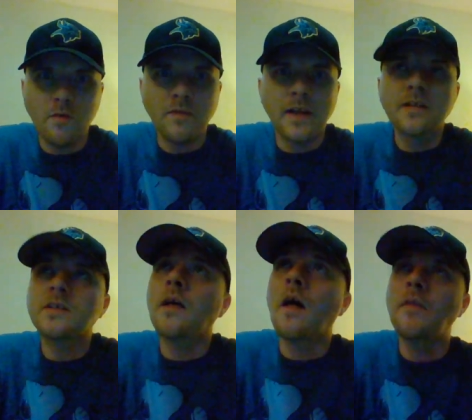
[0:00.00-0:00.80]
Go
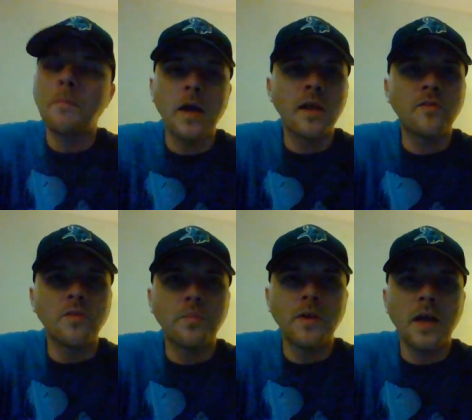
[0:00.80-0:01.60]
Vikes. They made it into
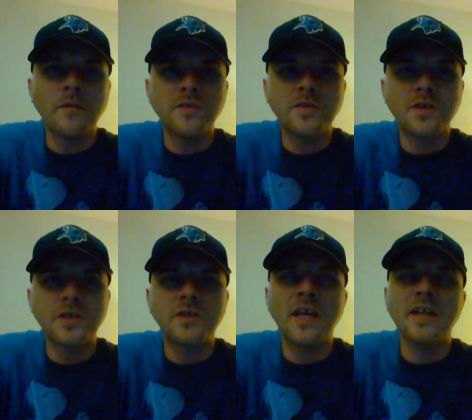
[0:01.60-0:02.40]
the playoffs this
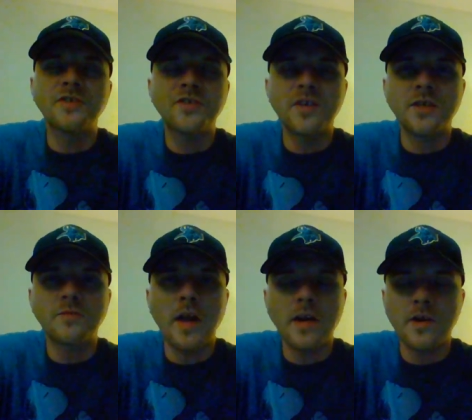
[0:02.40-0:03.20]
year, 10-6
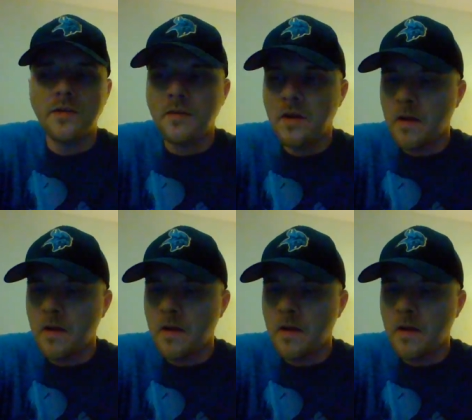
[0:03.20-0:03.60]
record.